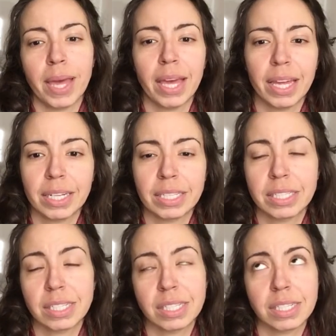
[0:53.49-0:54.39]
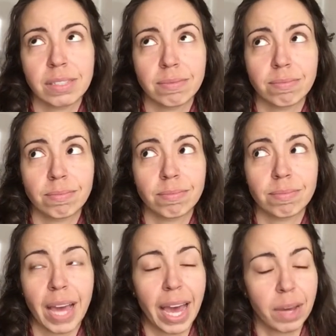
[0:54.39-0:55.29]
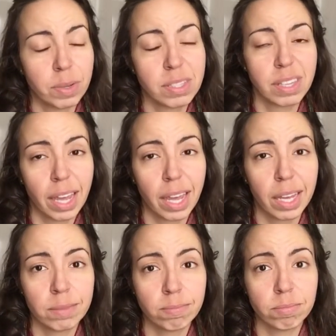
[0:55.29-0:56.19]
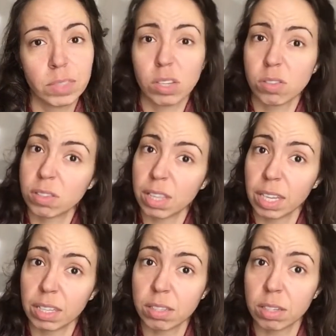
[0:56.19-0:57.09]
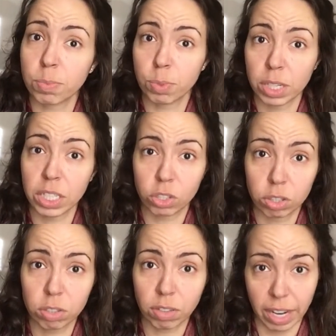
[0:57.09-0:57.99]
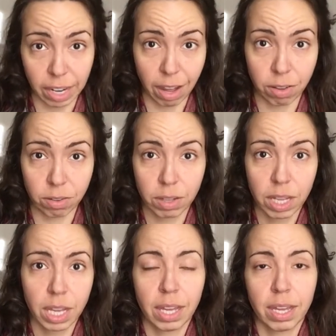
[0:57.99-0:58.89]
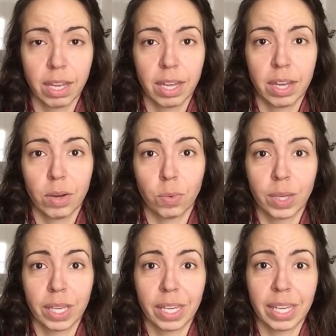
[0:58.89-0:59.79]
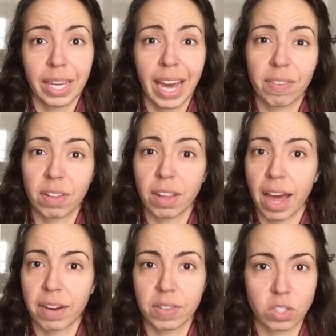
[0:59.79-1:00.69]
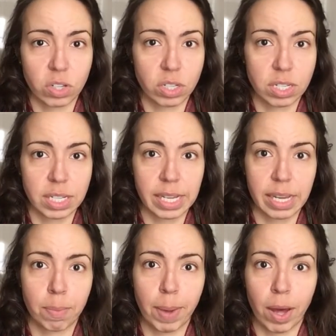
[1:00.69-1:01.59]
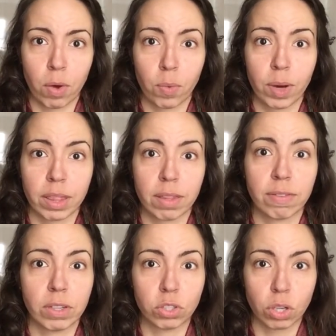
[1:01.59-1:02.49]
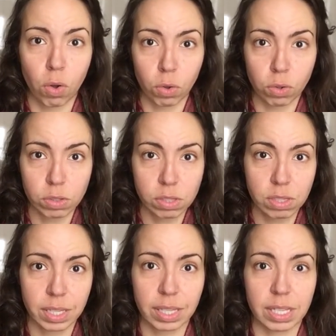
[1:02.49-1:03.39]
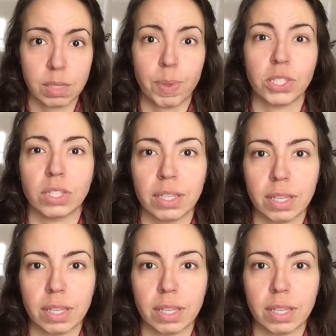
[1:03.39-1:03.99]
And I would say those things are pretty true right now. We have a lot of uncertainty about what the future holds, especially the